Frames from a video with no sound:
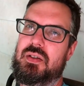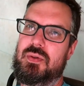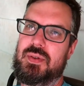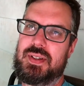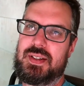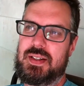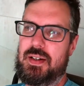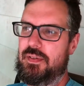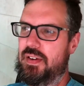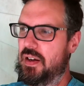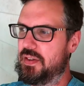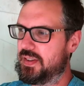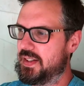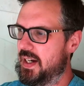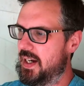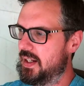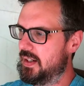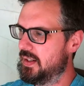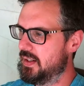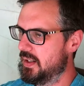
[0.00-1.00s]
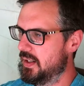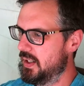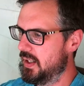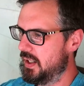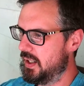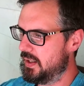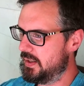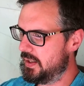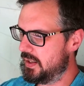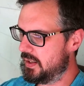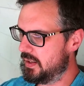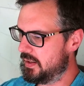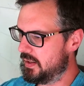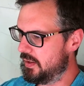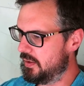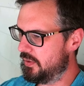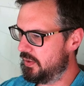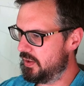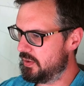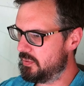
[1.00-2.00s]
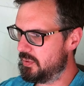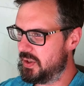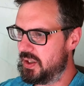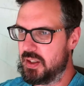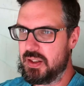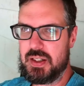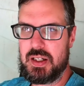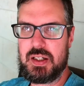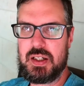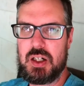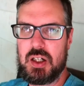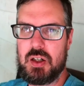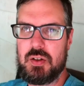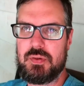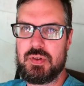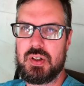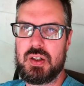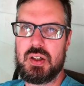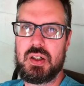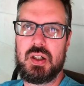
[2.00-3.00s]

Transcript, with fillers: doing stuff outside and taking care of things we need to take care of.